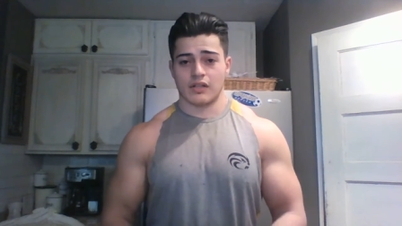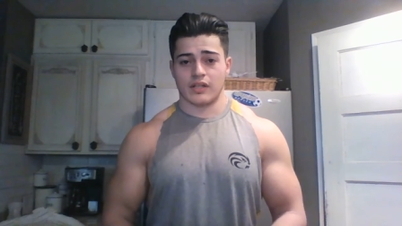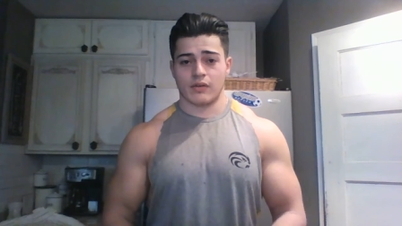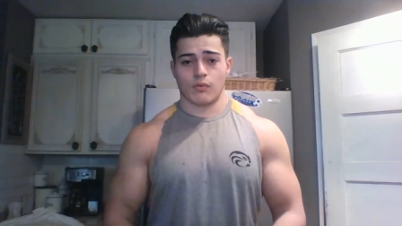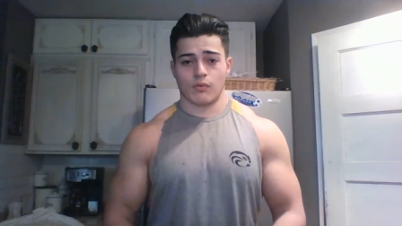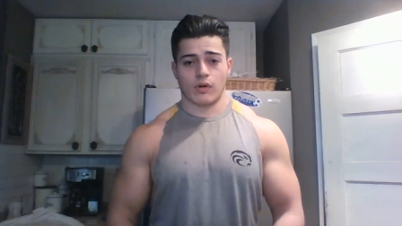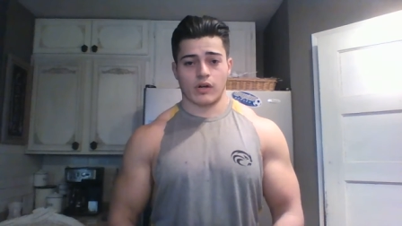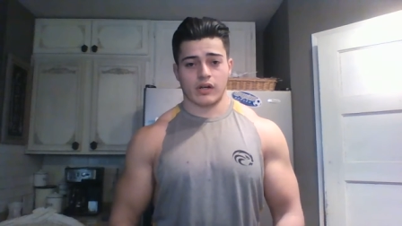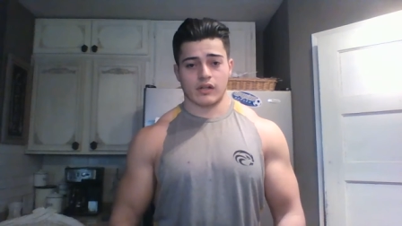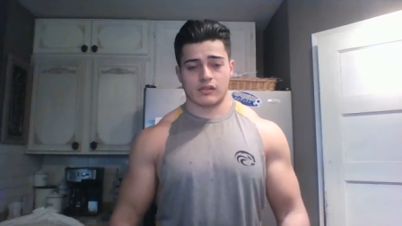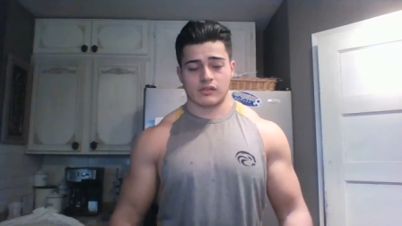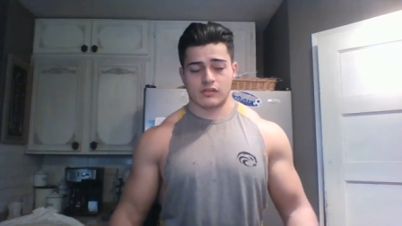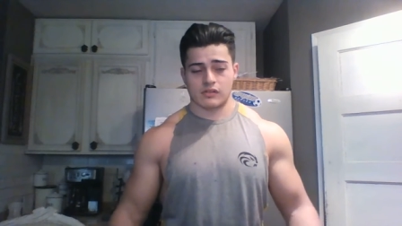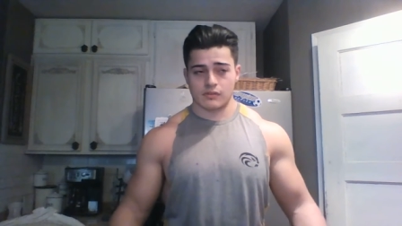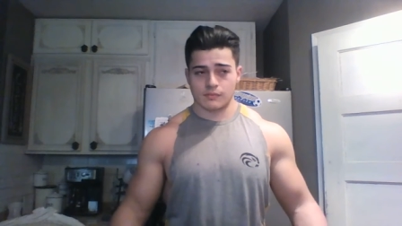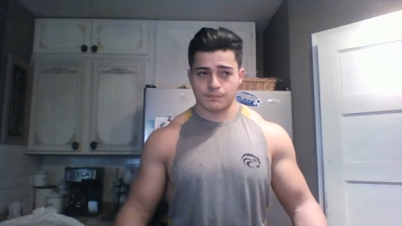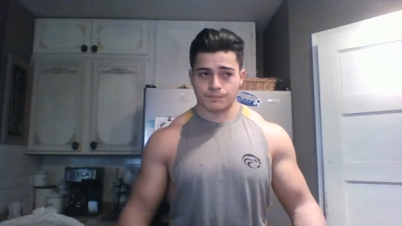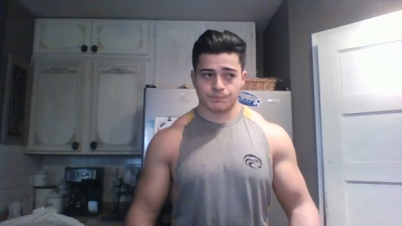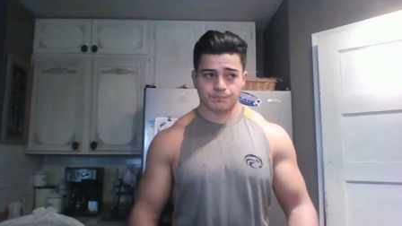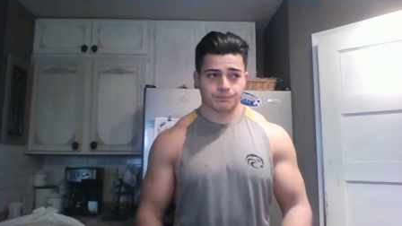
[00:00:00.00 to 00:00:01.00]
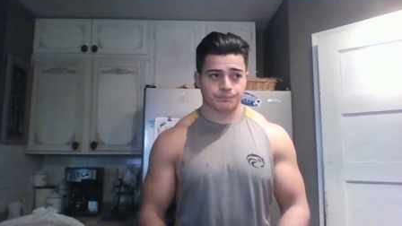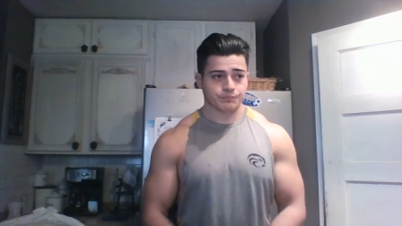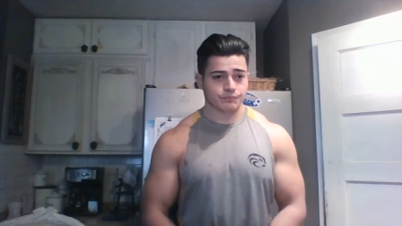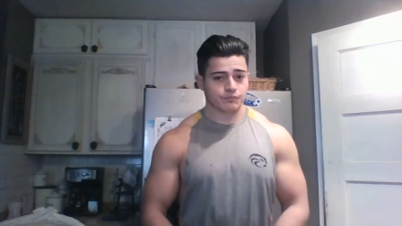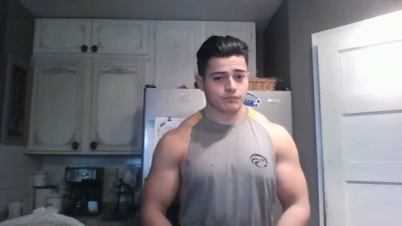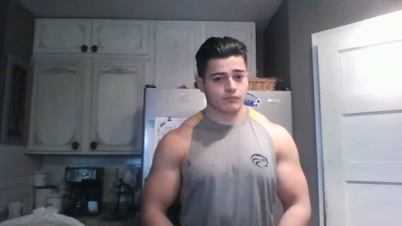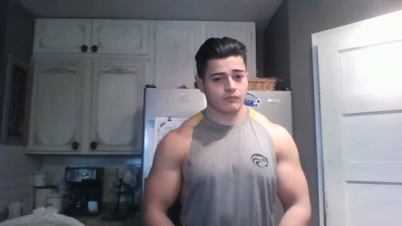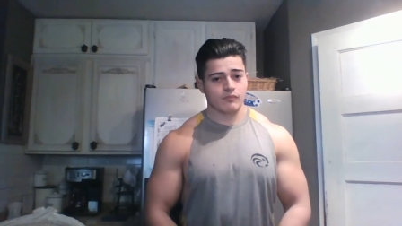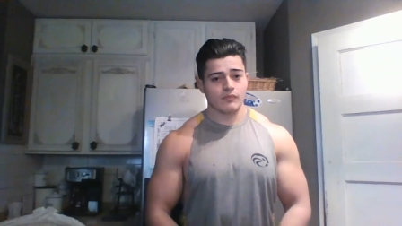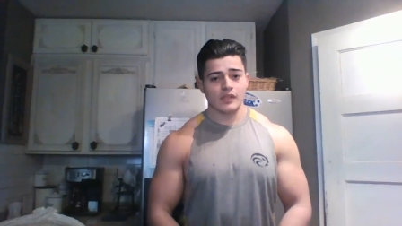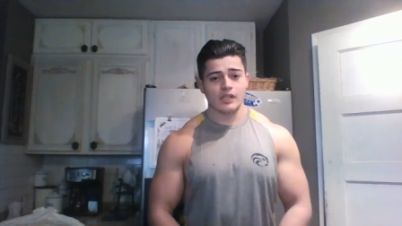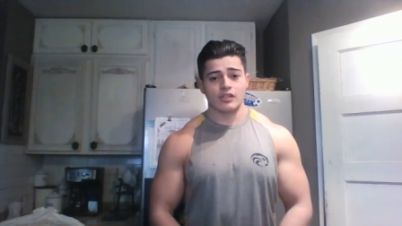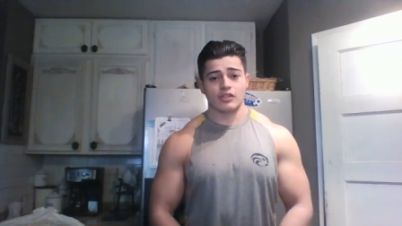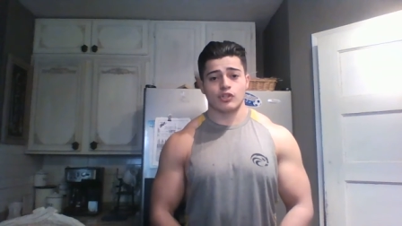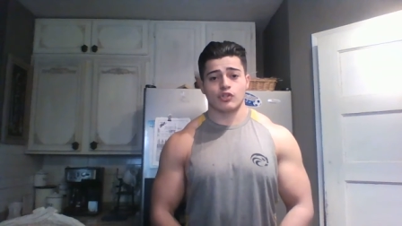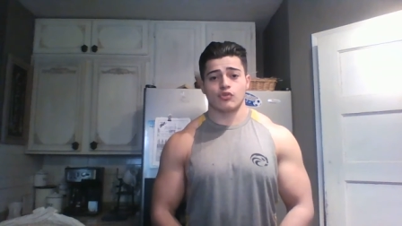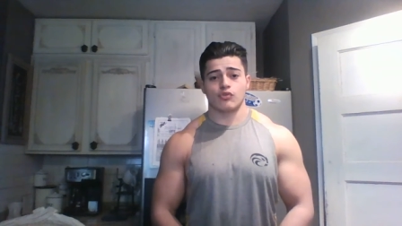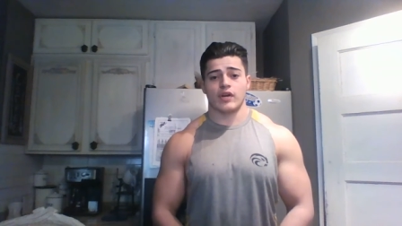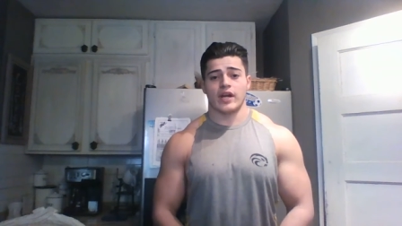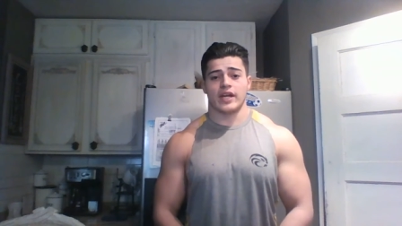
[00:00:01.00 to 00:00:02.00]
It works
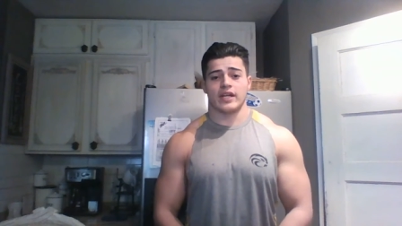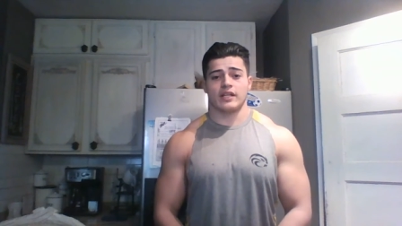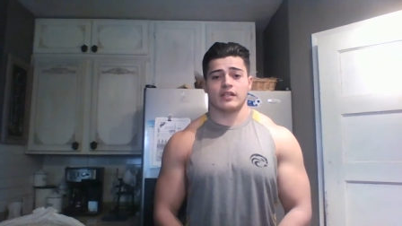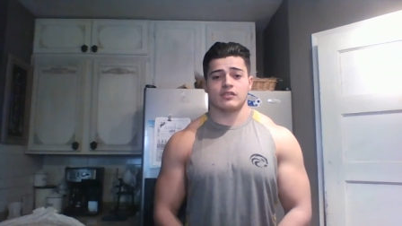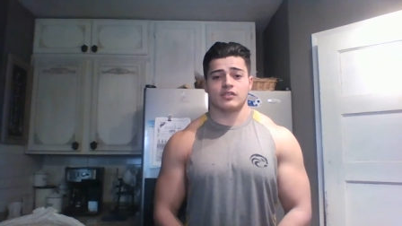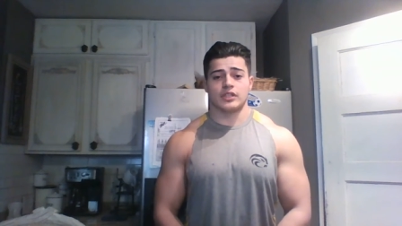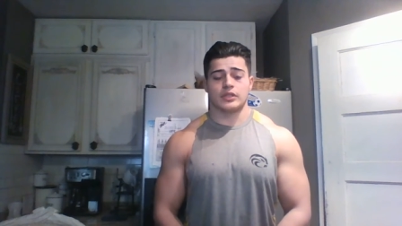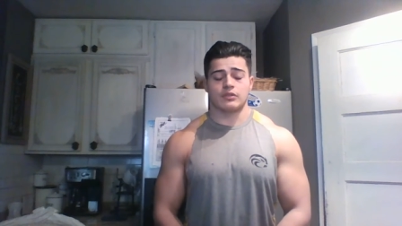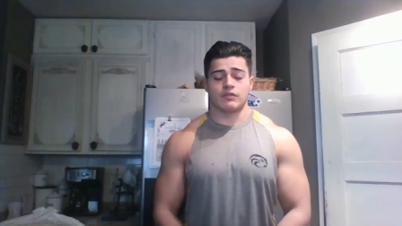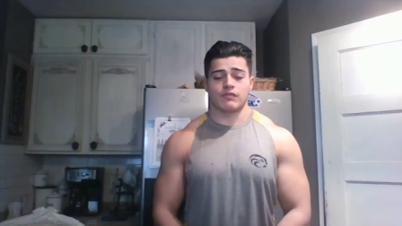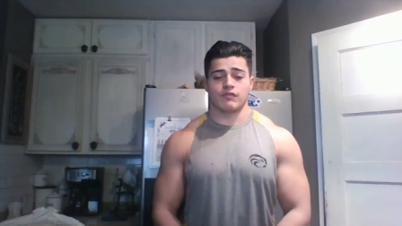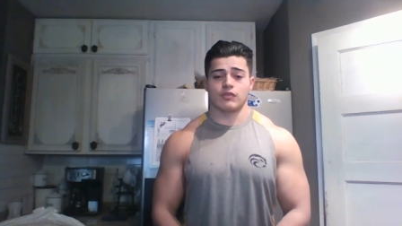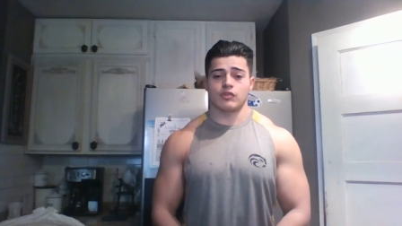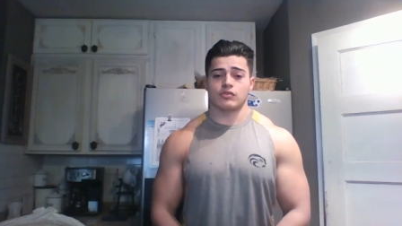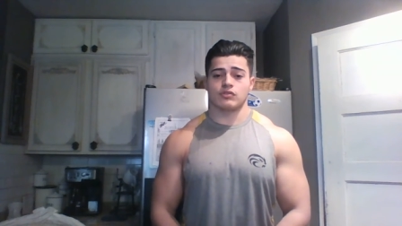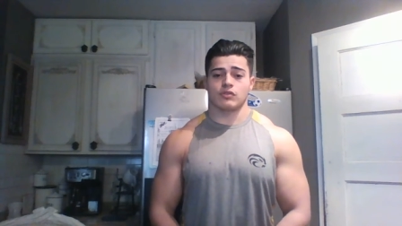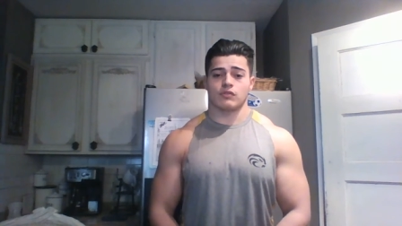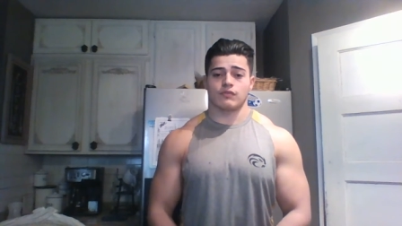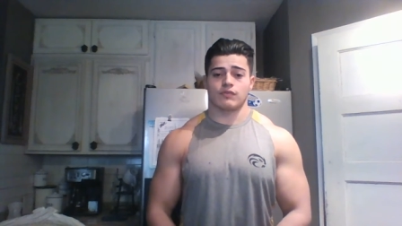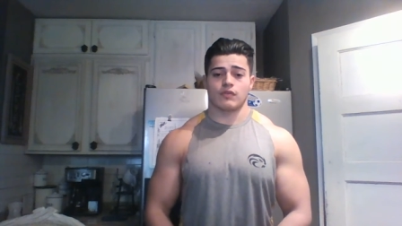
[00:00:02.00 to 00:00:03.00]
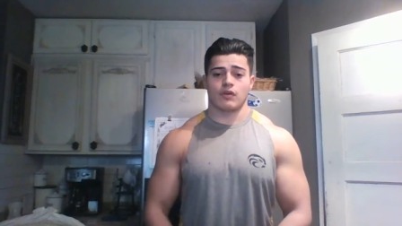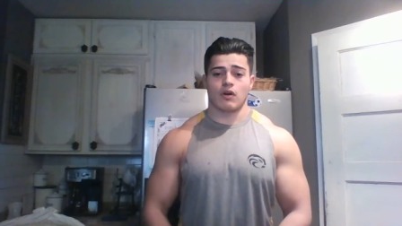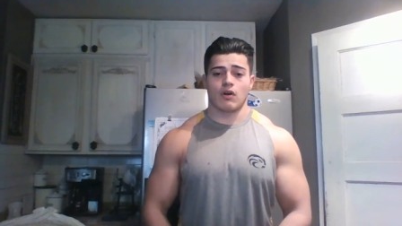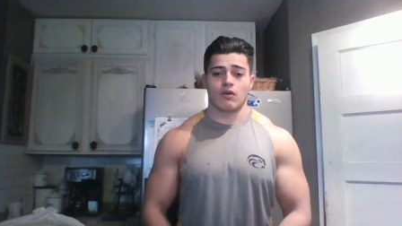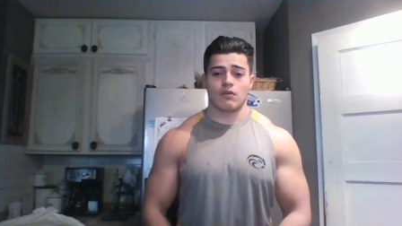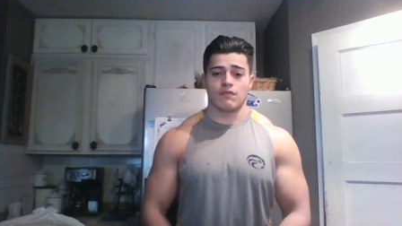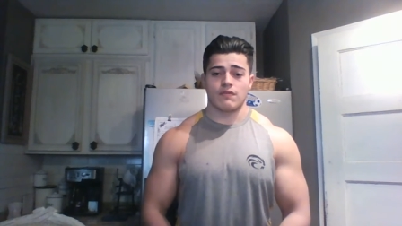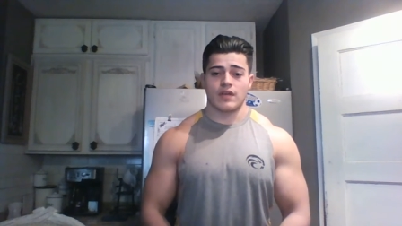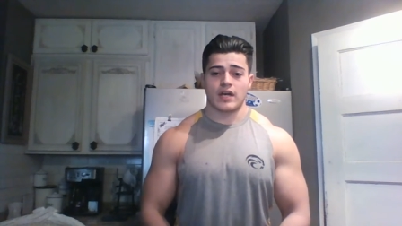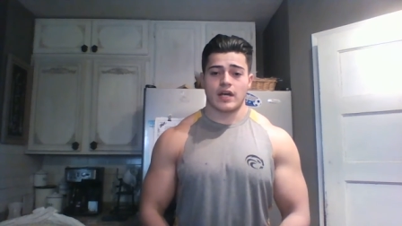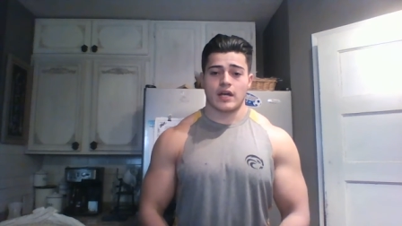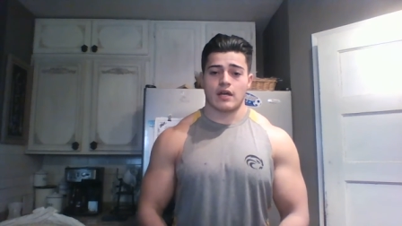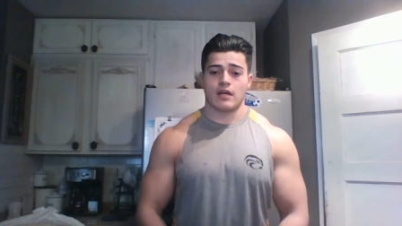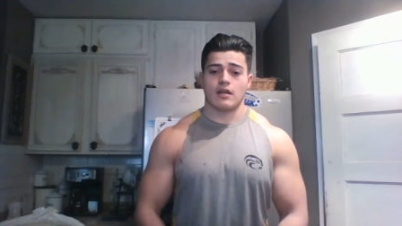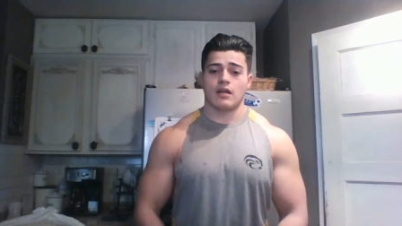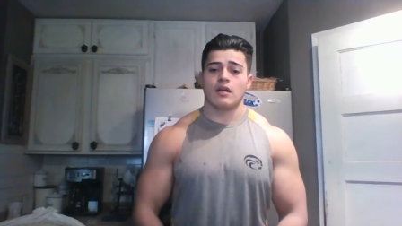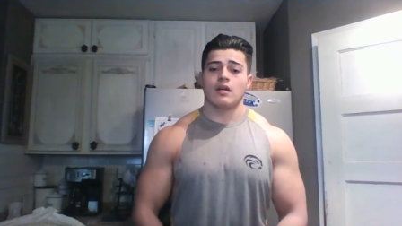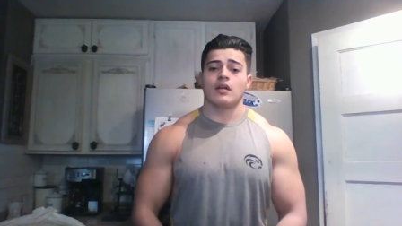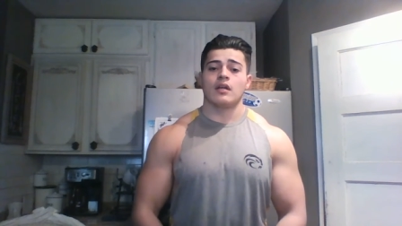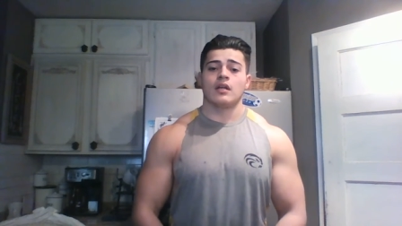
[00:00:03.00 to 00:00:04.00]
great. It's universal for all of that.